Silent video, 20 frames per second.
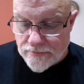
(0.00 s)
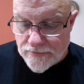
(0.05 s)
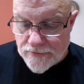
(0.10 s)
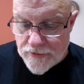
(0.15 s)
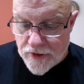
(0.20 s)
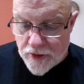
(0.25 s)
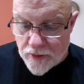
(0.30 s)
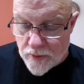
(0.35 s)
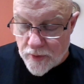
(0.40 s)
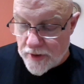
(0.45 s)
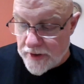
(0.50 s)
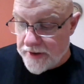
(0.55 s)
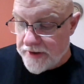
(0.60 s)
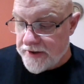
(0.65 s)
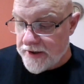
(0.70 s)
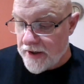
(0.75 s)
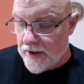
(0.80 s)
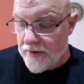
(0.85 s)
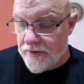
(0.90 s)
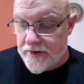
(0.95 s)
you can really
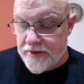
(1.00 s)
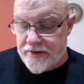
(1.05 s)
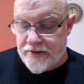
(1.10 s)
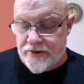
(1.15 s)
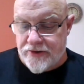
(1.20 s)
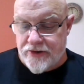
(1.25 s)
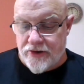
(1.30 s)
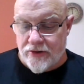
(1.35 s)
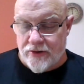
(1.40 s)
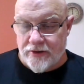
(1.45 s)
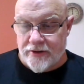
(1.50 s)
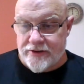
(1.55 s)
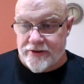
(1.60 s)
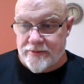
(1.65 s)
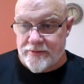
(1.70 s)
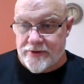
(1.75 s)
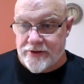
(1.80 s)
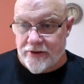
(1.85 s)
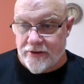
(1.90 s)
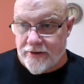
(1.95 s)
tell the
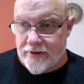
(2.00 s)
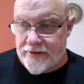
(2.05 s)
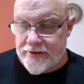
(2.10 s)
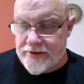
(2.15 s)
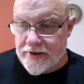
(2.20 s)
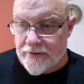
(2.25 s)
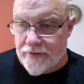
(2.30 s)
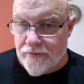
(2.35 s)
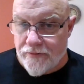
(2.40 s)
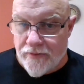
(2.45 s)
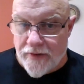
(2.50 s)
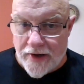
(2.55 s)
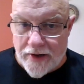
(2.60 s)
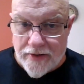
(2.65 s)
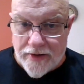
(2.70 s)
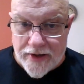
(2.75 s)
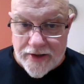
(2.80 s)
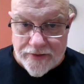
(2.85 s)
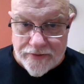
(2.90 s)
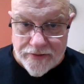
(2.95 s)
journalism stuff's
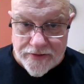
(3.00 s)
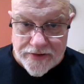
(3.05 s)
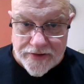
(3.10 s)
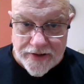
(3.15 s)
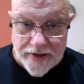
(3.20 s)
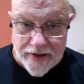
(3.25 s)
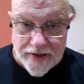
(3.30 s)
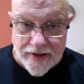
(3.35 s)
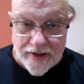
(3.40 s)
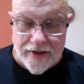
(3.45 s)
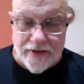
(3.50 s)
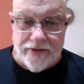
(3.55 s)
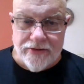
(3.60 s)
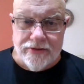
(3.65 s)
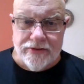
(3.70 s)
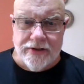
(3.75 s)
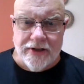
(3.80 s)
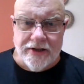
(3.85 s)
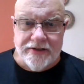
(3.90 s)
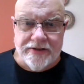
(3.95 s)
very interesting.
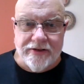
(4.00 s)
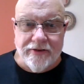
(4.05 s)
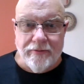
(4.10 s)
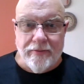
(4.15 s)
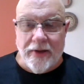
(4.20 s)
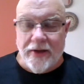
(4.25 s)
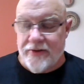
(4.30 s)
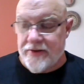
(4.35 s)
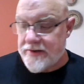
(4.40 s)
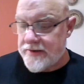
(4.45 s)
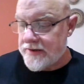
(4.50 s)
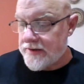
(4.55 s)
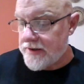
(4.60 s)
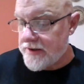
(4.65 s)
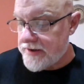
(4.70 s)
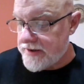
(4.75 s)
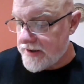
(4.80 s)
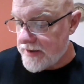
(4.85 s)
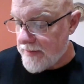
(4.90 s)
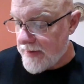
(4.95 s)
There's a lot of stuff about this
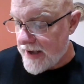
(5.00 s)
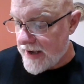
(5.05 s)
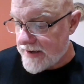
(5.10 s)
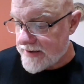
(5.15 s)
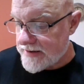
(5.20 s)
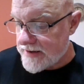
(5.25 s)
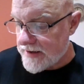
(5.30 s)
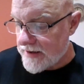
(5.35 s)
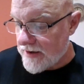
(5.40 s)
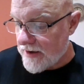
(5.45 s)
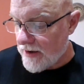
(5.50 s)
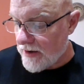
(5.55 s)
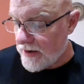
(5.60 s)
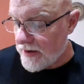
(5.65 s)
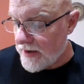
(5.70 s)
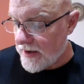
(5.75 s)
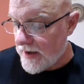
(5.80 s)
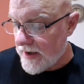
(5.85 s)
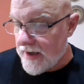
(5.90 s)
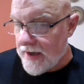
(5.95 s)
sleazy magazine
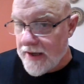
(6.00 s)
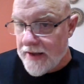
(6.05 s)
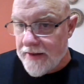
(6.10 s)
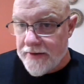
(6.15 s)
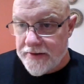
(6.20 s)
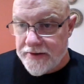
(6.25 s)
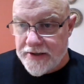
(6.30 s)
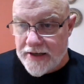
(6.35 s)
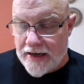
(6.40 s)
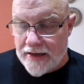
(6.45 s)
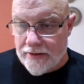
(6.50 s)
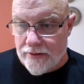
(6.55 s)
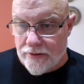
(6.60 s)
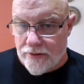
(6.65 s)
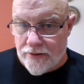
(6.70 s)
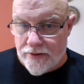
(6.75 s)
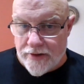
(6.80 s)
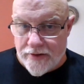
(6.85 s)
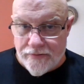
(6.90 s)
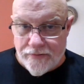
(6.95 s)
called The
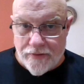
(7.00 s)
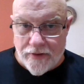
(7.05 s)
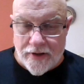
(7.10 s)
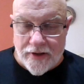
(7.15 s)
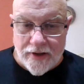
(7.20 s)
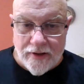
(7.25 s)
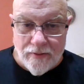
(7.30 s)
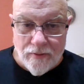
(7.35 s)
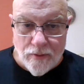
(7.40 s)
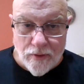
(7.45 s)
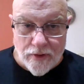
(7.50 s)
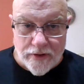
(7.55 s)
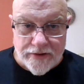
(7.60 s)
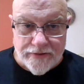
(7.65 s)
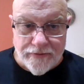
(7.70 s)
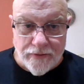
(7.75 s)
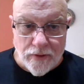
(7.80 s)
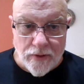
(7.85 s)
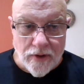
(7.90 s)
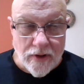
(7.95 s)
Tatler that Freddie works
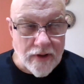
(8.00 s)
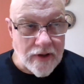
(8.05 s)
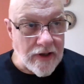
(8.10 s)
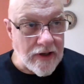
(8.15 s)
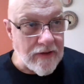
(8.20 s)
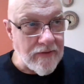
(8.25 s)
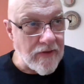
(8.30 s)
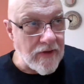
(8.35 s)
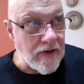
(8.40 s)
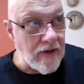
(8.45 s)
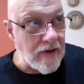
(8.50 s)
for, kind of